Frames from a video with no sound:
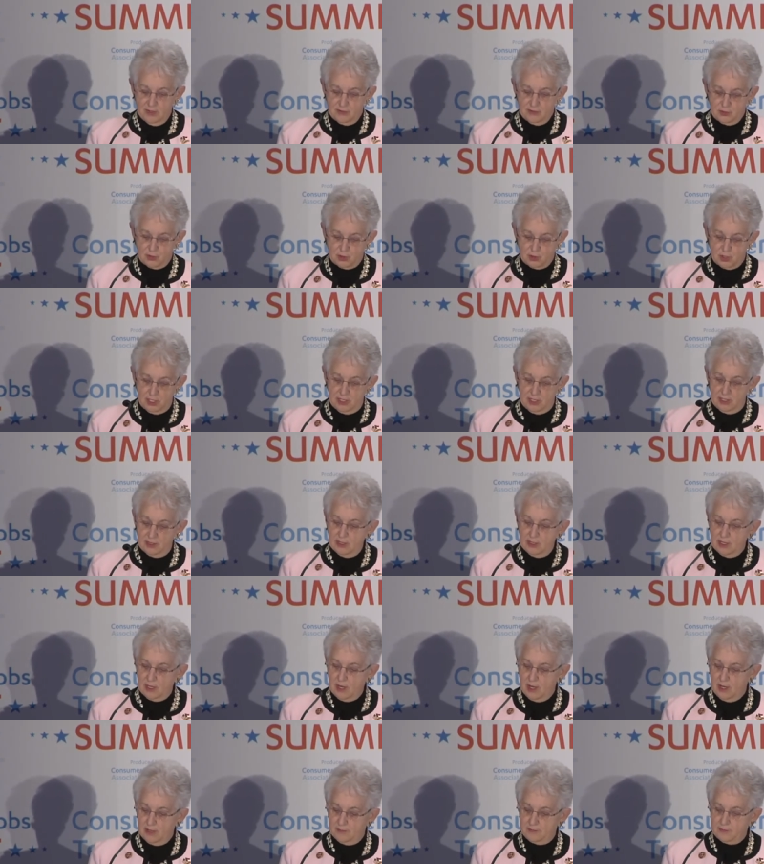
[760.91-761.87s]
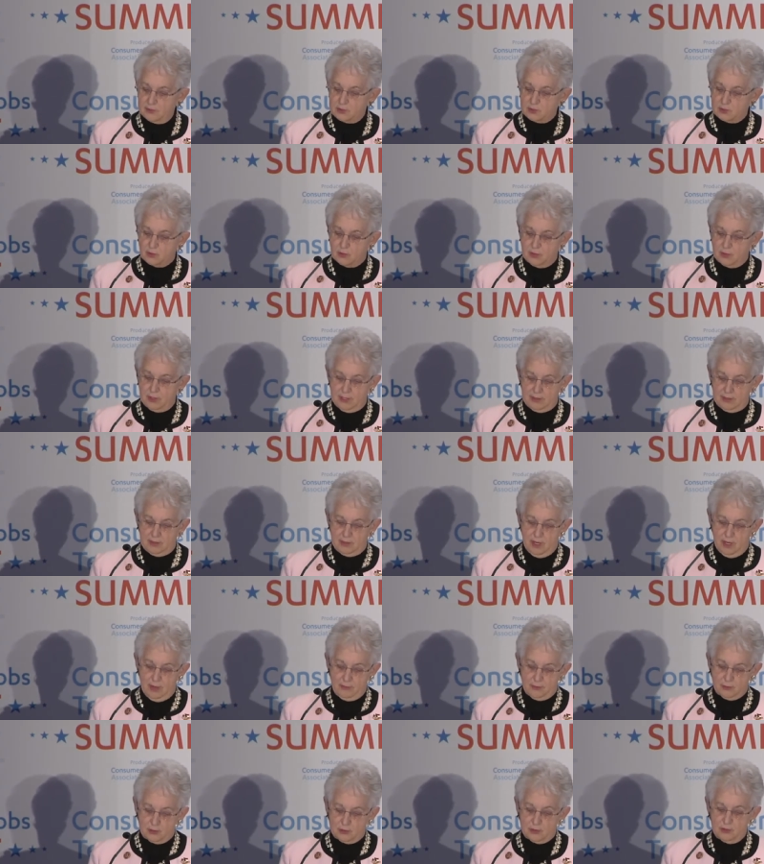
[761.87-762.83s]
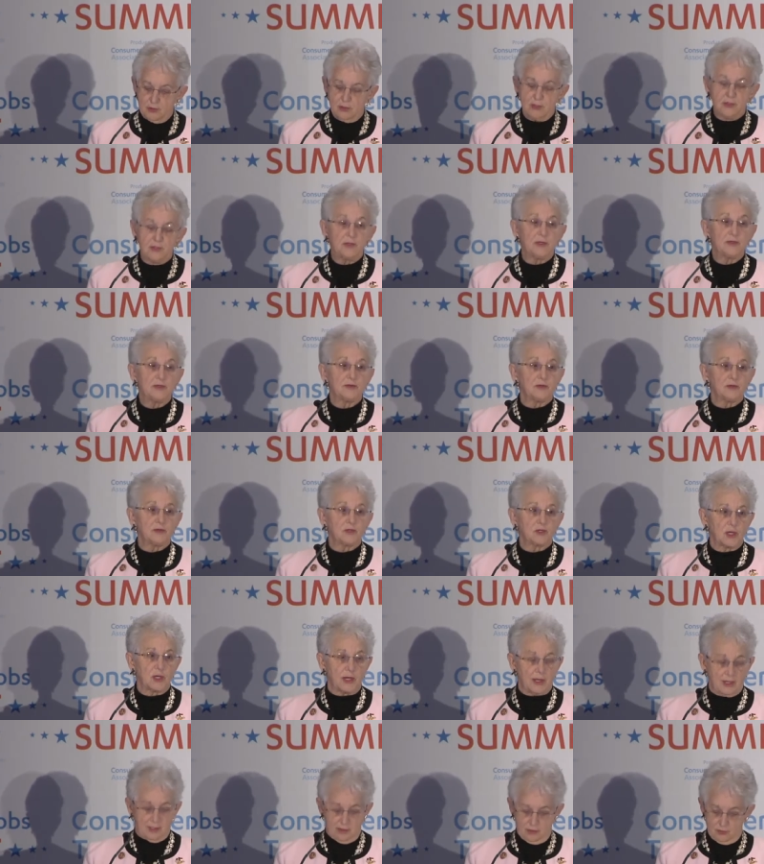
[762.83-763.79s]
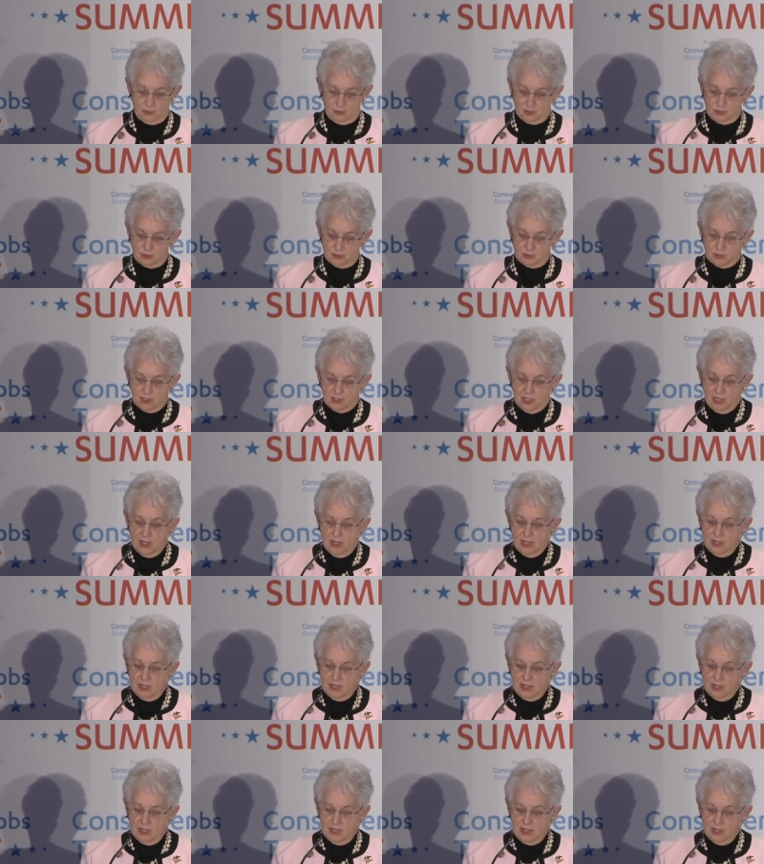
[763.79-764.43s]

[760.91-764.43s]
The sharing economy has created opportunities and challenges